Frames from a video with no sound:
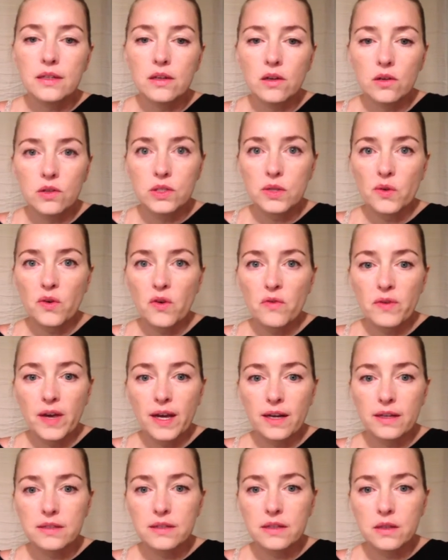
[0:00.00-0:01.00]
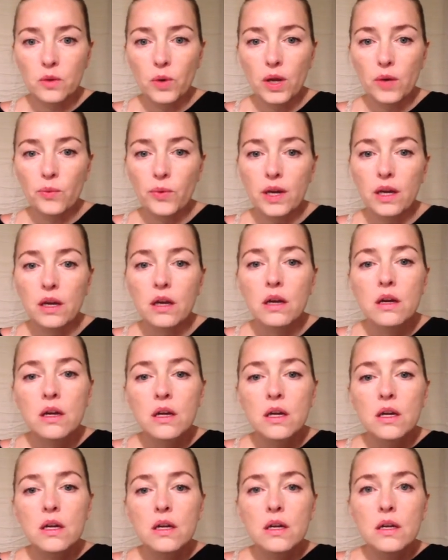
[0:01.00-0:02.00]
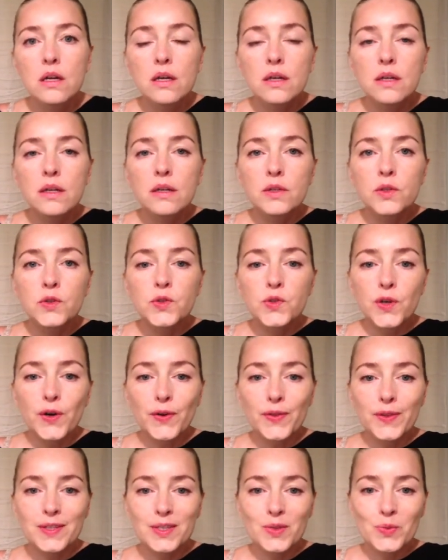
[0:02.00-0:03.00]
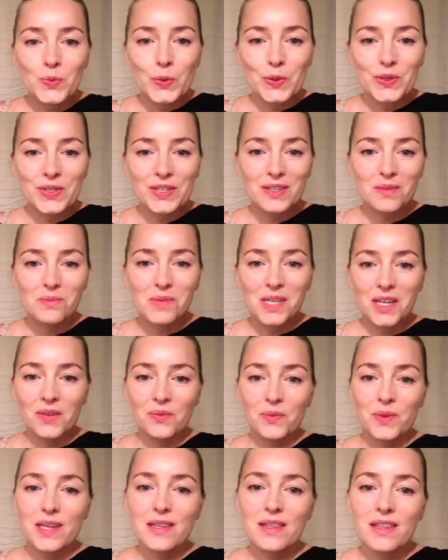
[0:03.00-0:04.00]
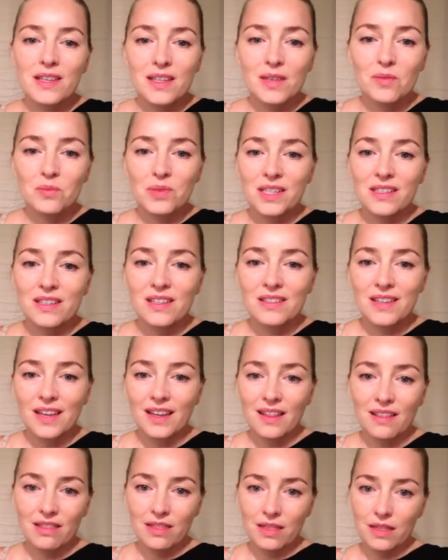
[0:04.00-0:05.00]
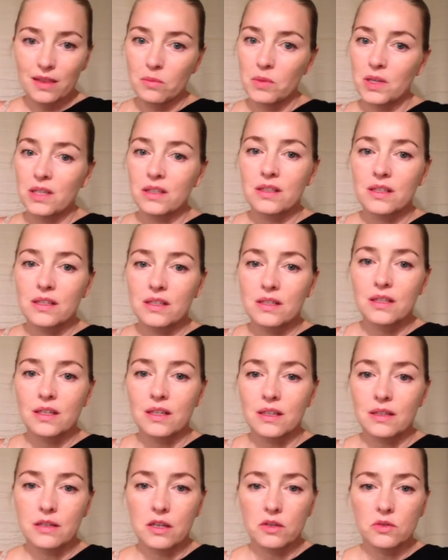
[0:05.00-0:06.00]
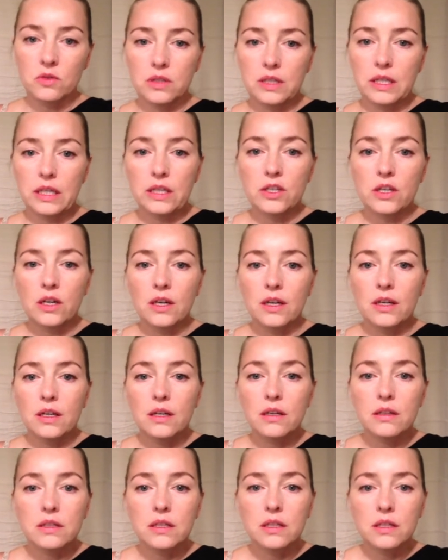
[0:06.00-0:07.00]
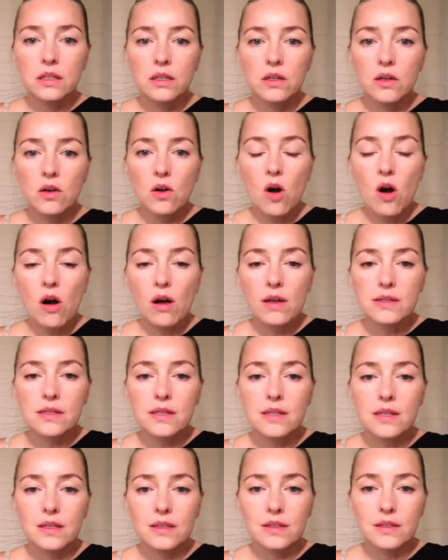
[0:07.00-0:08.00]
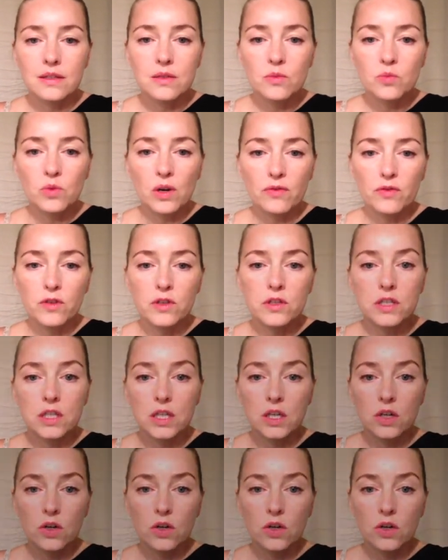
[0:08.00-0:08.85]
it also affects the way we start these wars to begin with in places like the Middle East and Central Asia and cause these refugee